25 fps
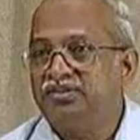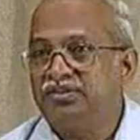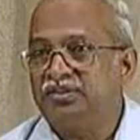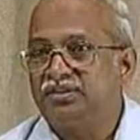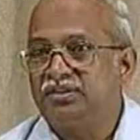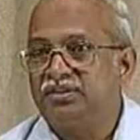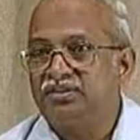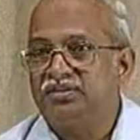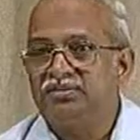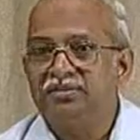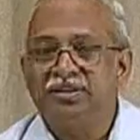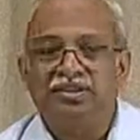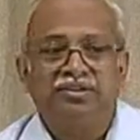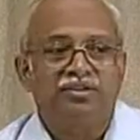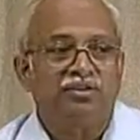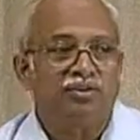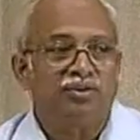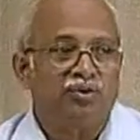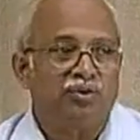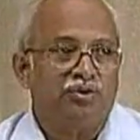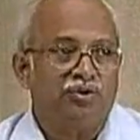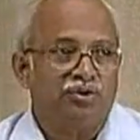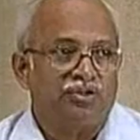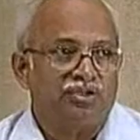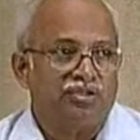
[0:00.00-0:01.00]
curve and the
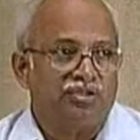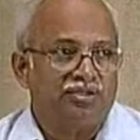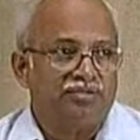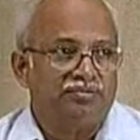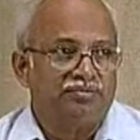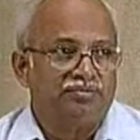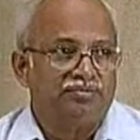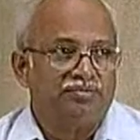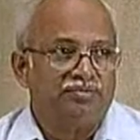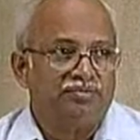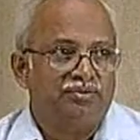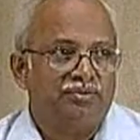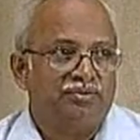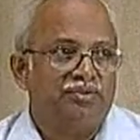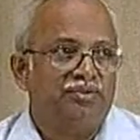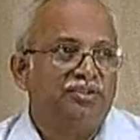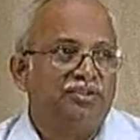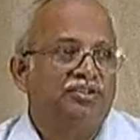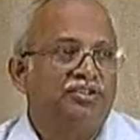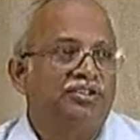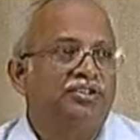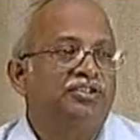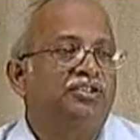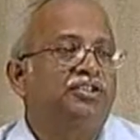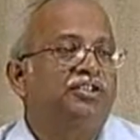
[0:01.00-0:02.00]
load curve, which
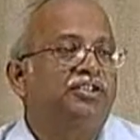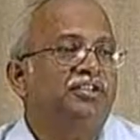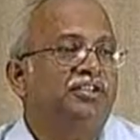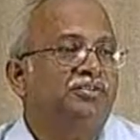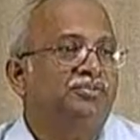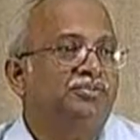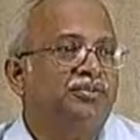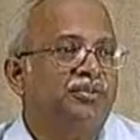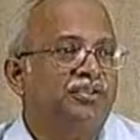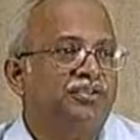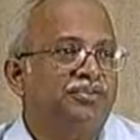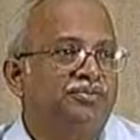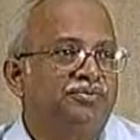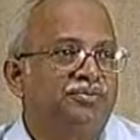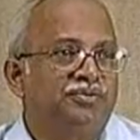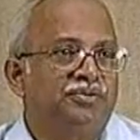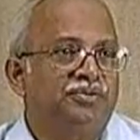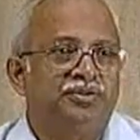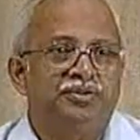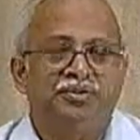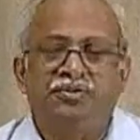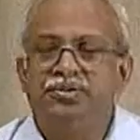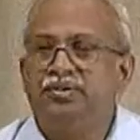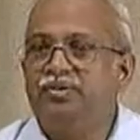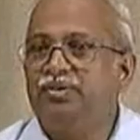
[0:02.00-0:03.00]
is the difference
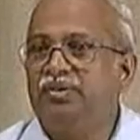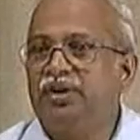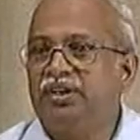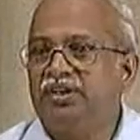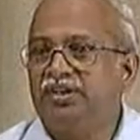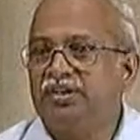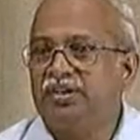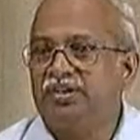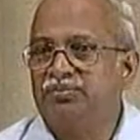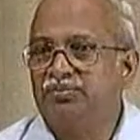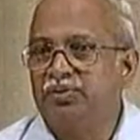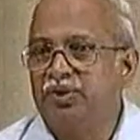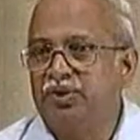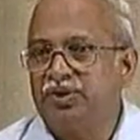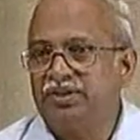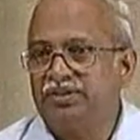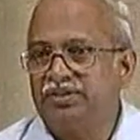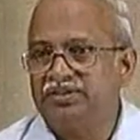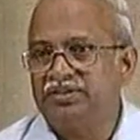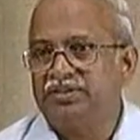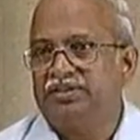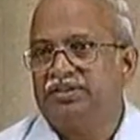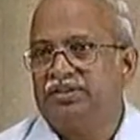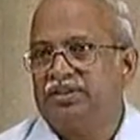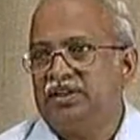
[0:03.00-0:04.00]
between the weight and
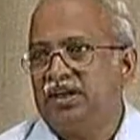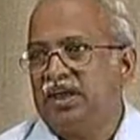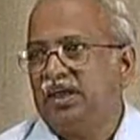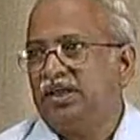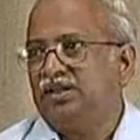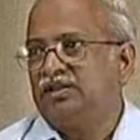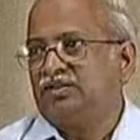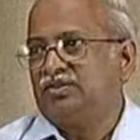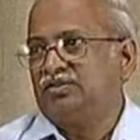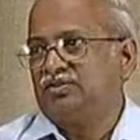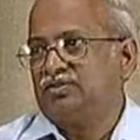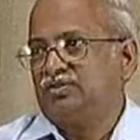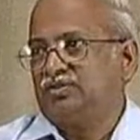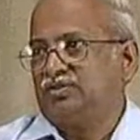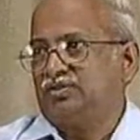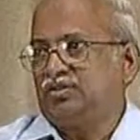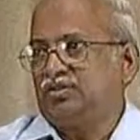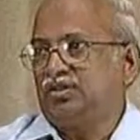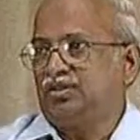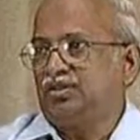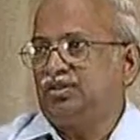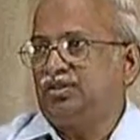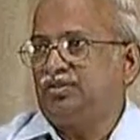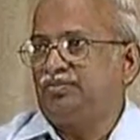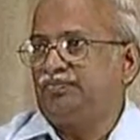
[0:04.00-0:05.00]
buoyancy as
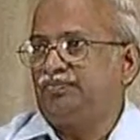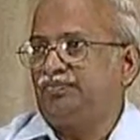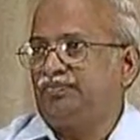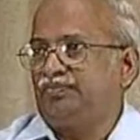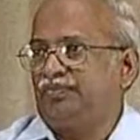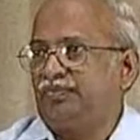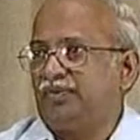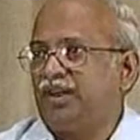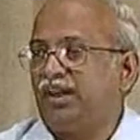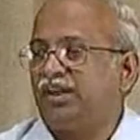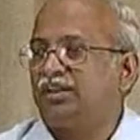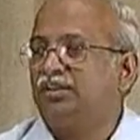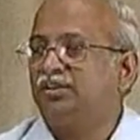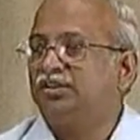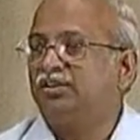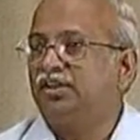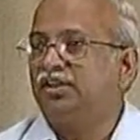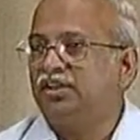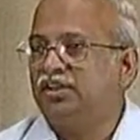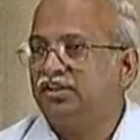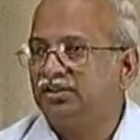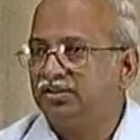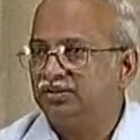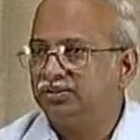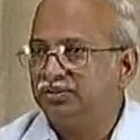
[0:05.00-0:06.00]
along the
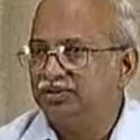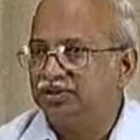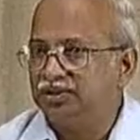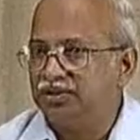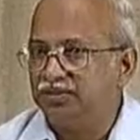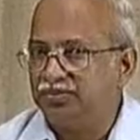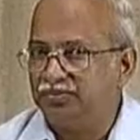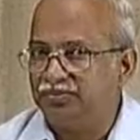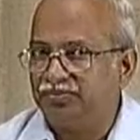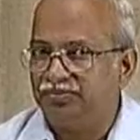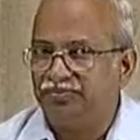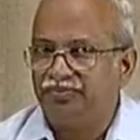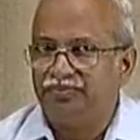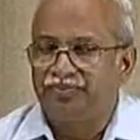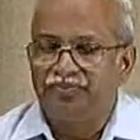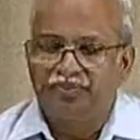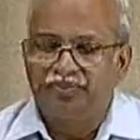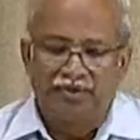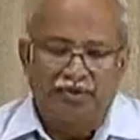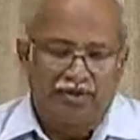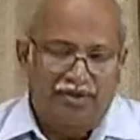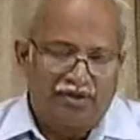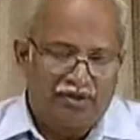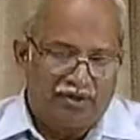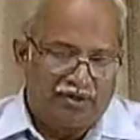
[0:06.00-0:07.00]
length of the ship.
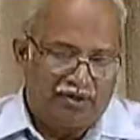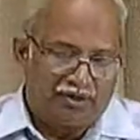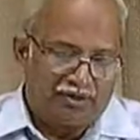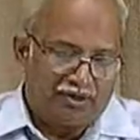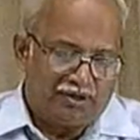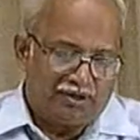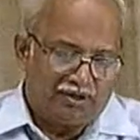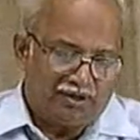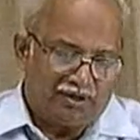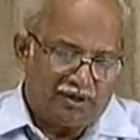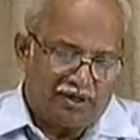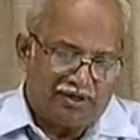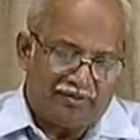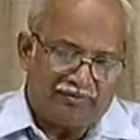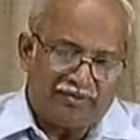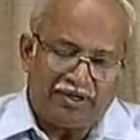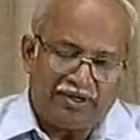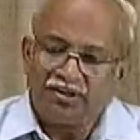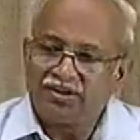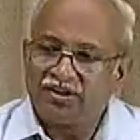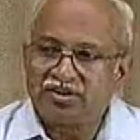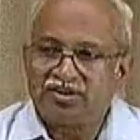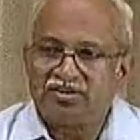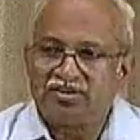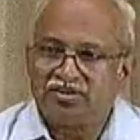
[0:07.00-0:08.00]
Now, if I
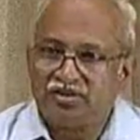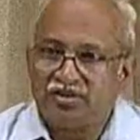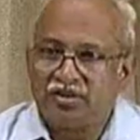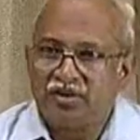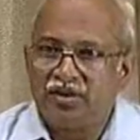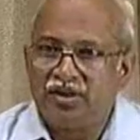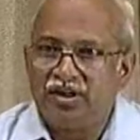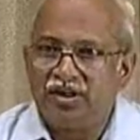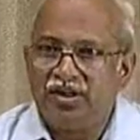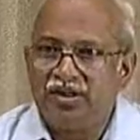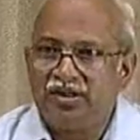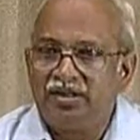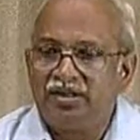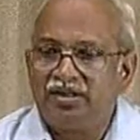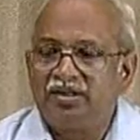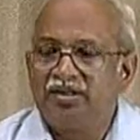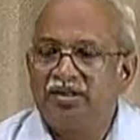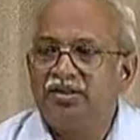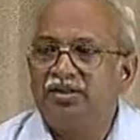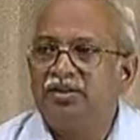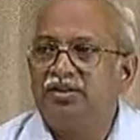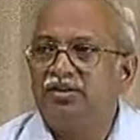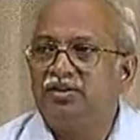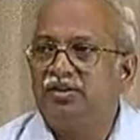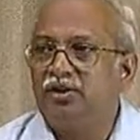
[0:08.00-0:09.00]
just draw a
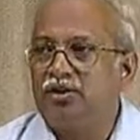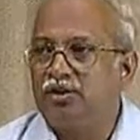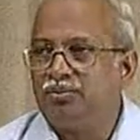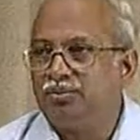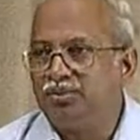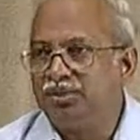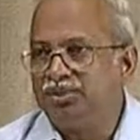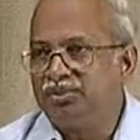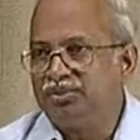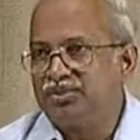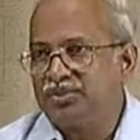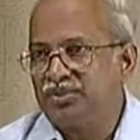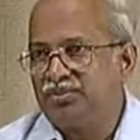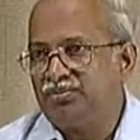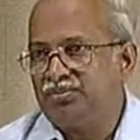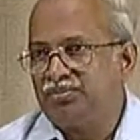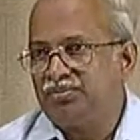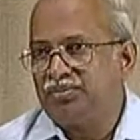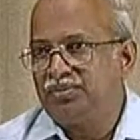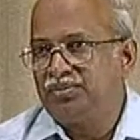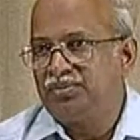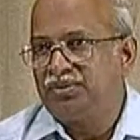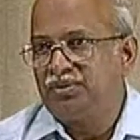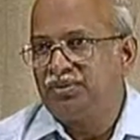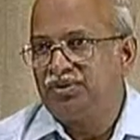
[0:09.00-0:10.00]
normal ship
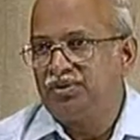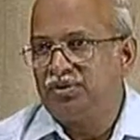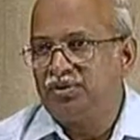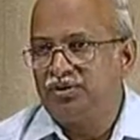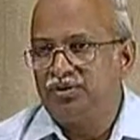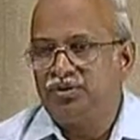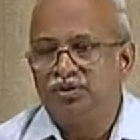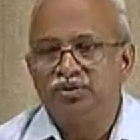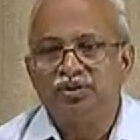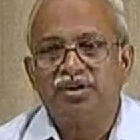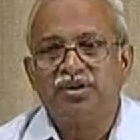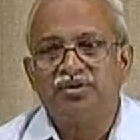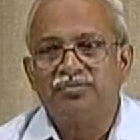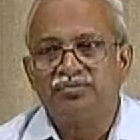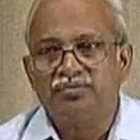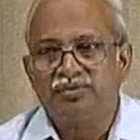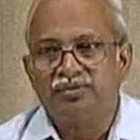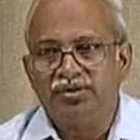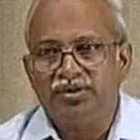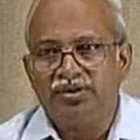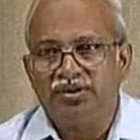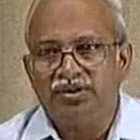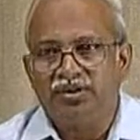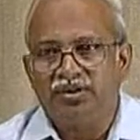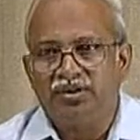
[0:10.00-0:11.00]
loaded
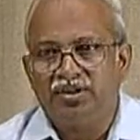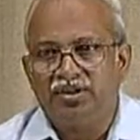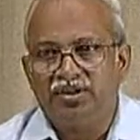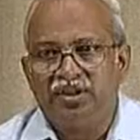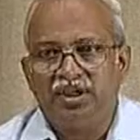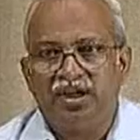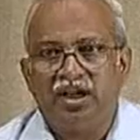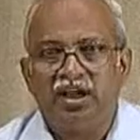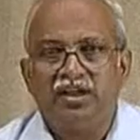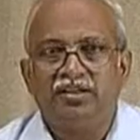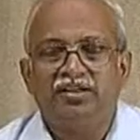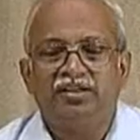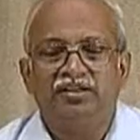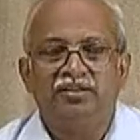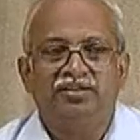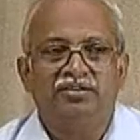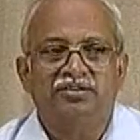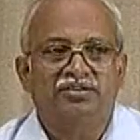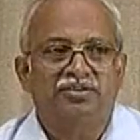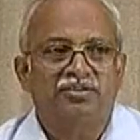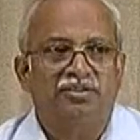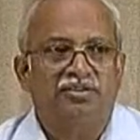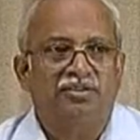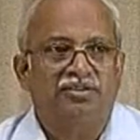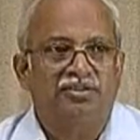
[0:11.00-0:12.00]
fully and
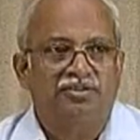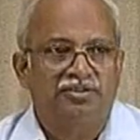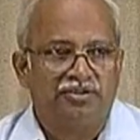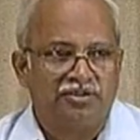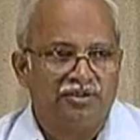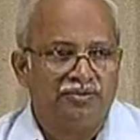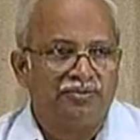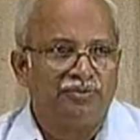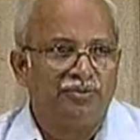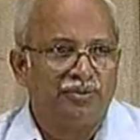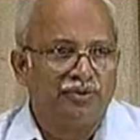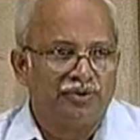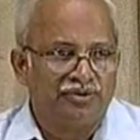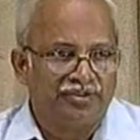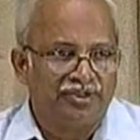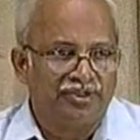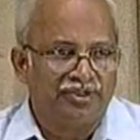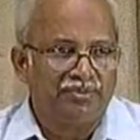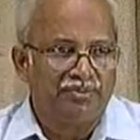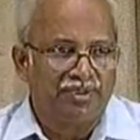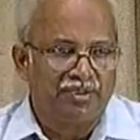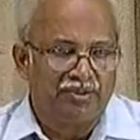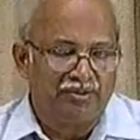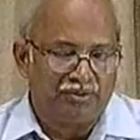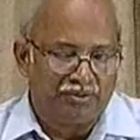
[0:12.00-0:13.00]
its shear force and
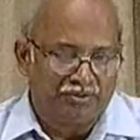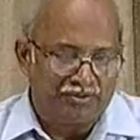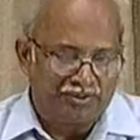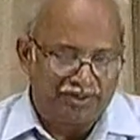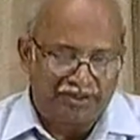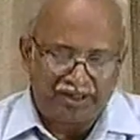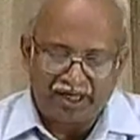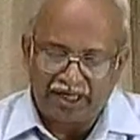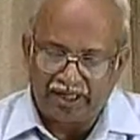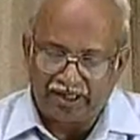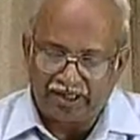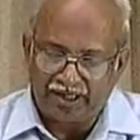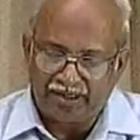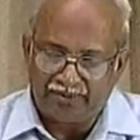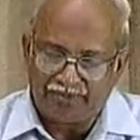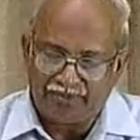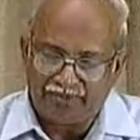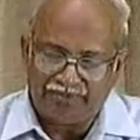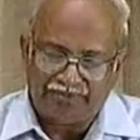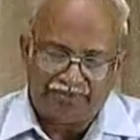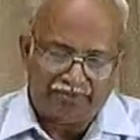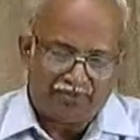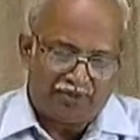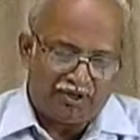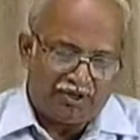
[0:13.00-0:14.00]
bending moment diagram,
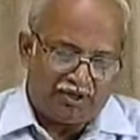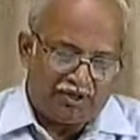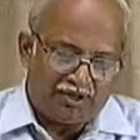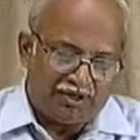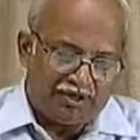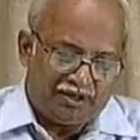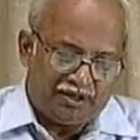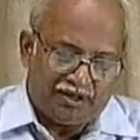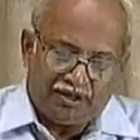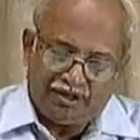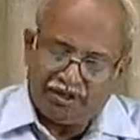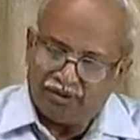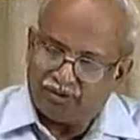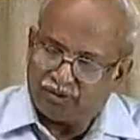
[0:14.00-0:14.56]
it